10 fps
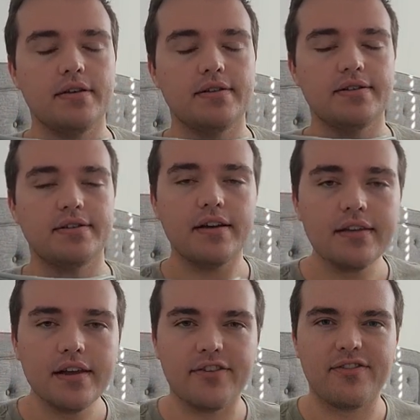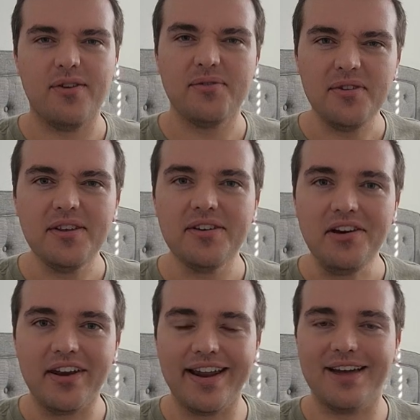suddenly it felt really
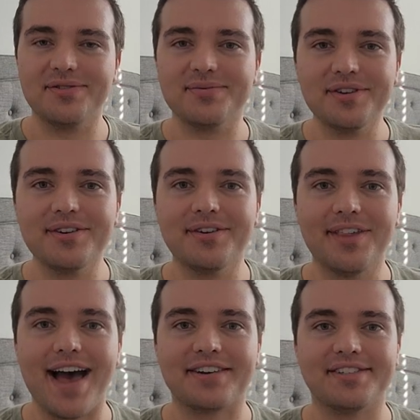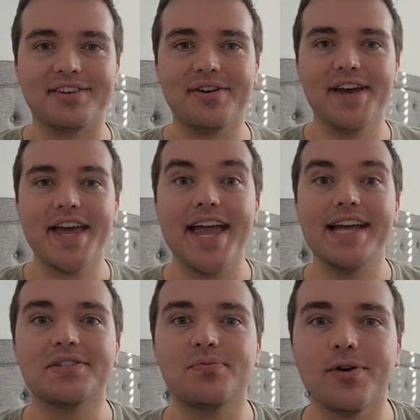good. I was really relaxed. So
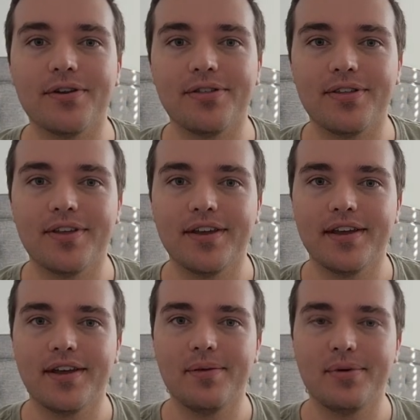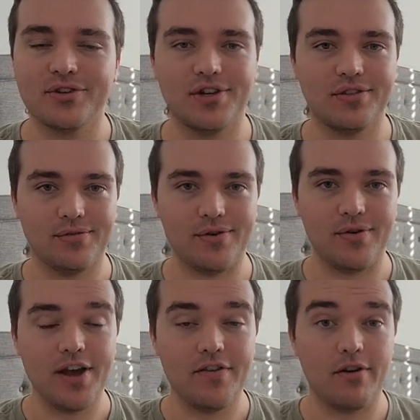it's worth pushing
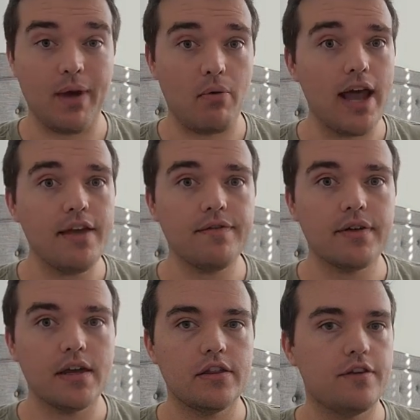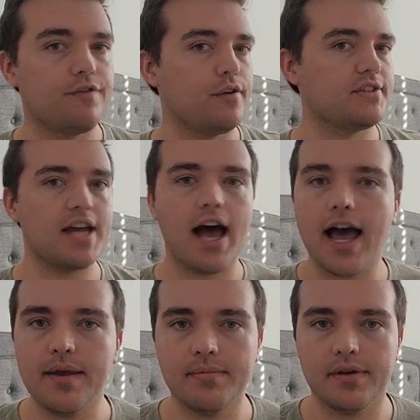through. For my wife, the first
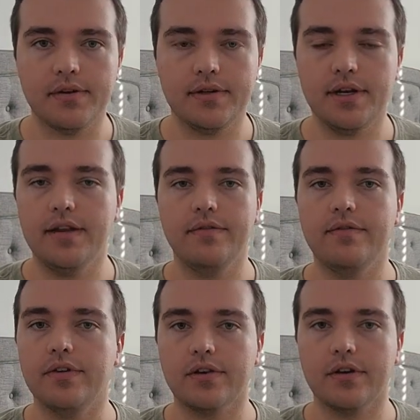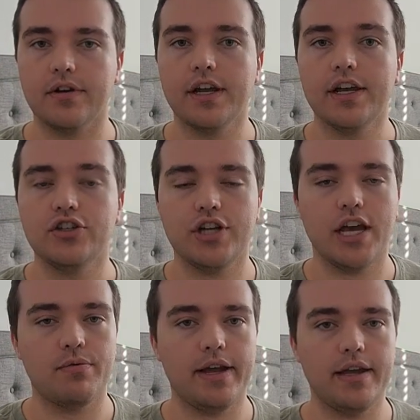time didn't even feel good. She had
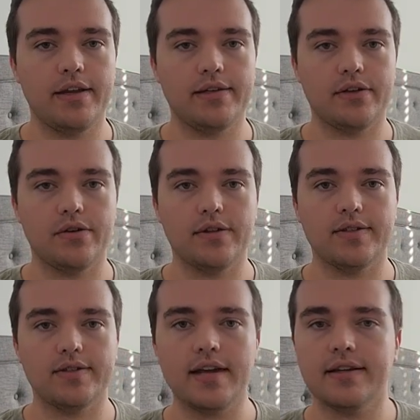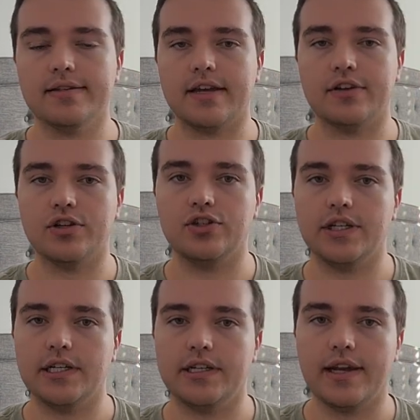to wait until the second session she
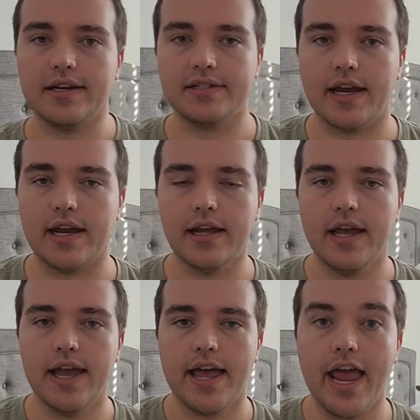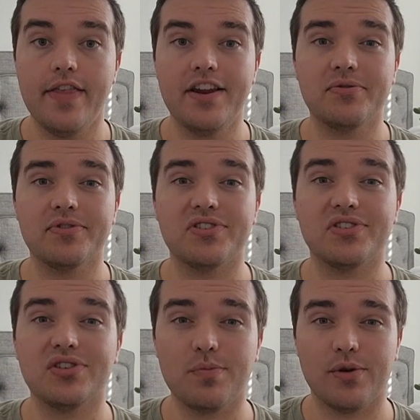did the next day, and then it was
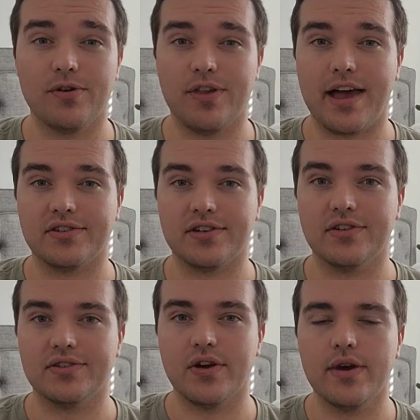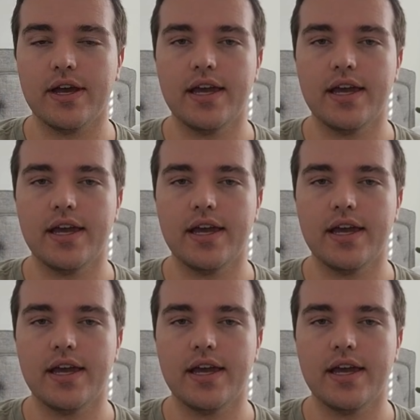super relaxing. So